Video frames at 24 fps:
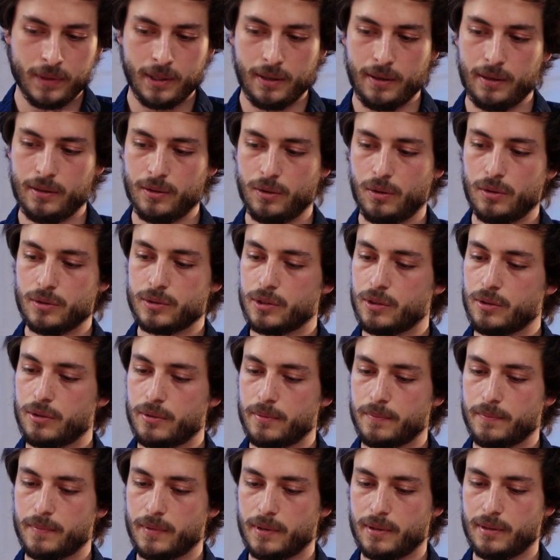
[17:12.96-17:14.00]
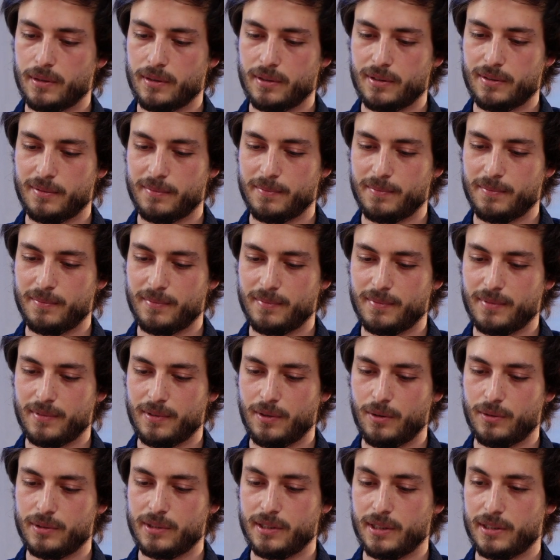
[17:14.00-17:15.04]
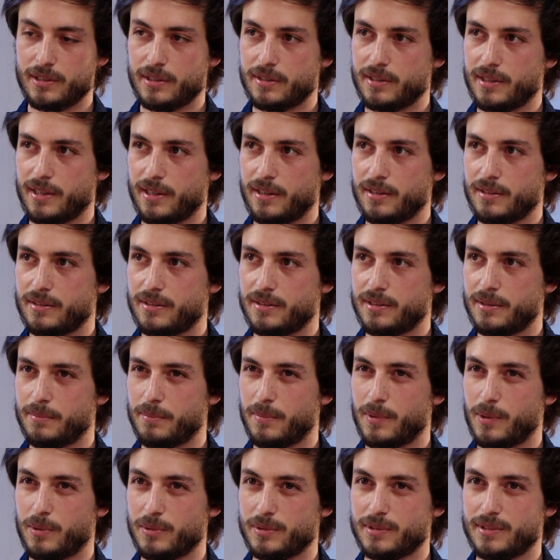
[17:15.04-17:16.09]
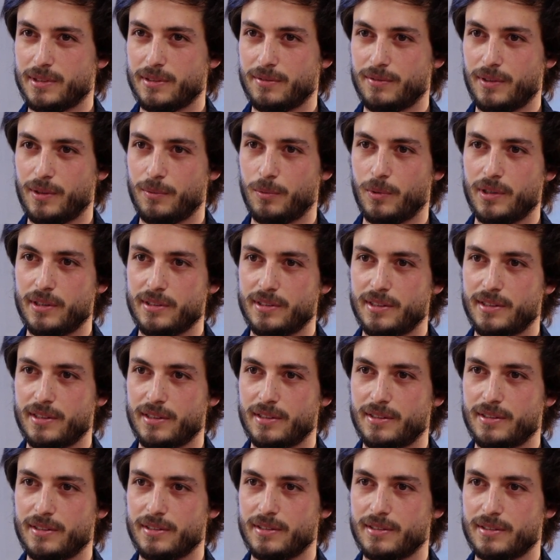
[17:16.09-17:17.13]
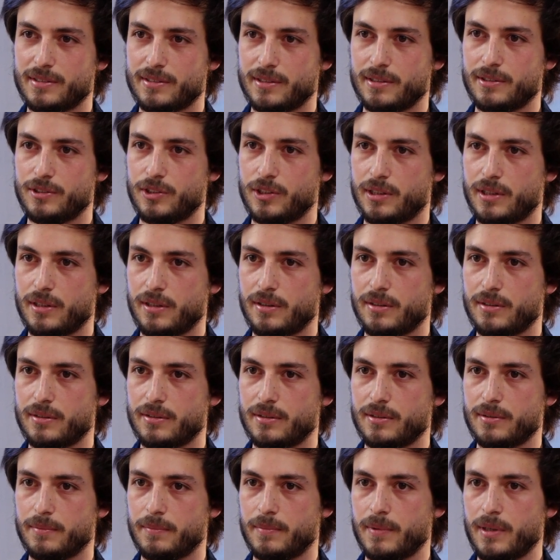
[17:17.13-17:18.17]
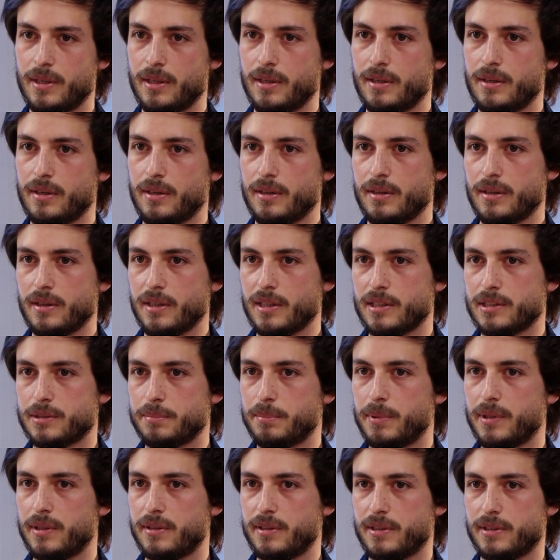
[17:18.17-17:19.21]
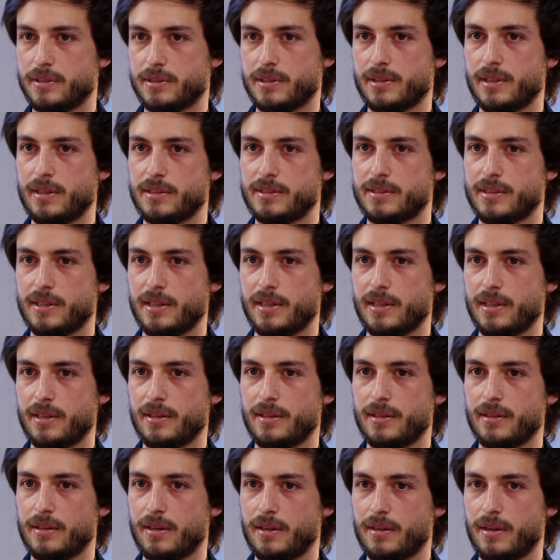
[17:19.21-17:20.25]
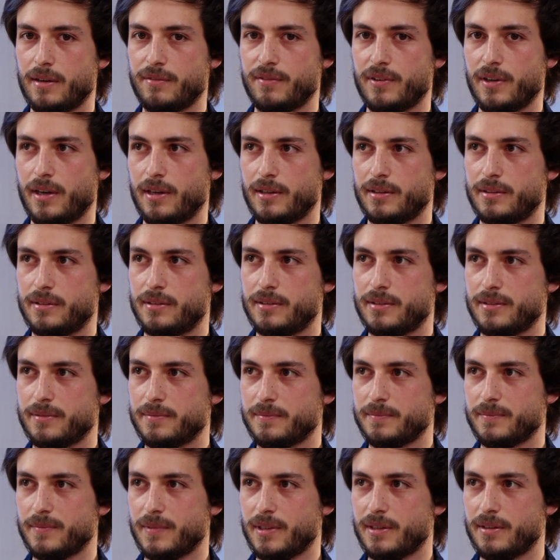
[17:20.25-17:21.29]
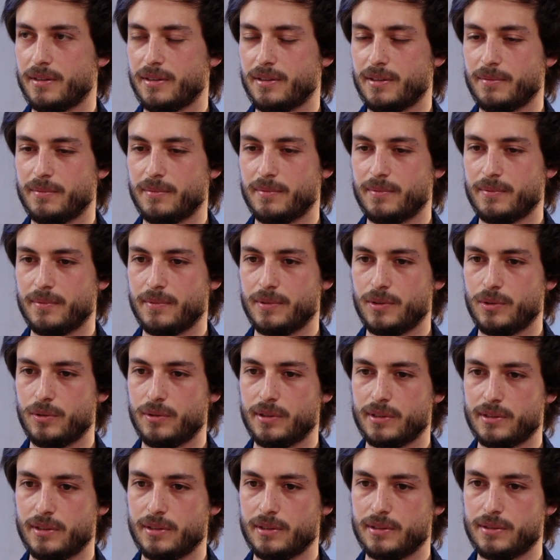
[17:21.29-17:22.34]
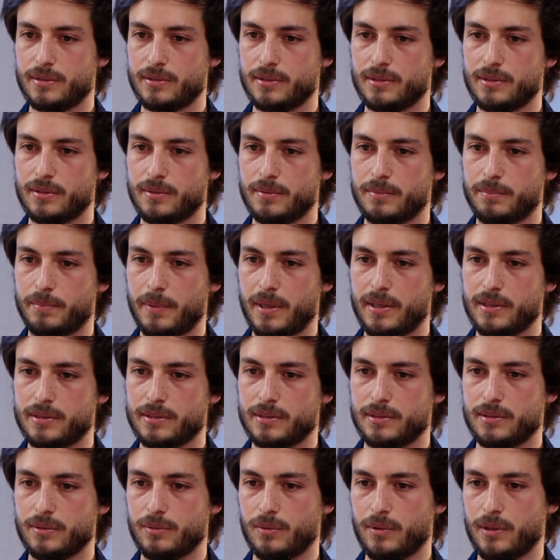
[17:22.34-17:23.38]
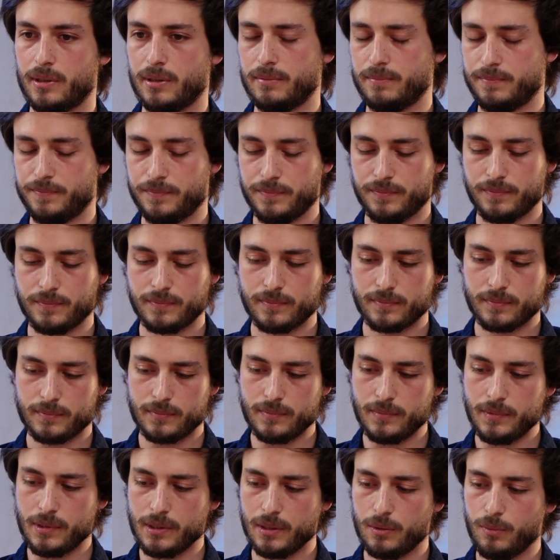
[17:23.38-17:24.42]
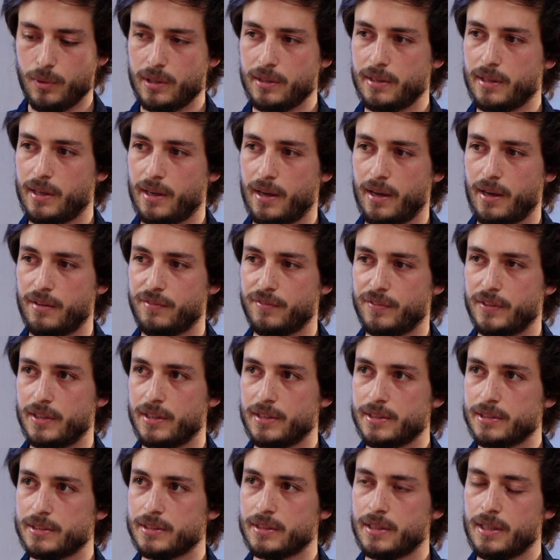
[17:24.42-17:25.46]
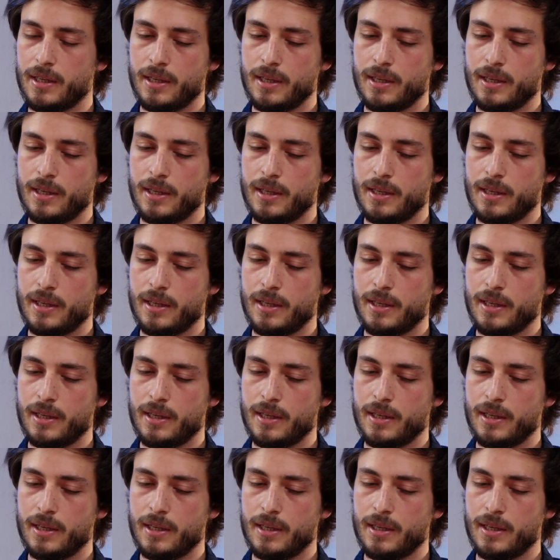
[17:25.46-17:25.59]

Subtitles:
and also, on the other hand, the most rewarding surgical experience, let's say, I've had during this past 1.5 years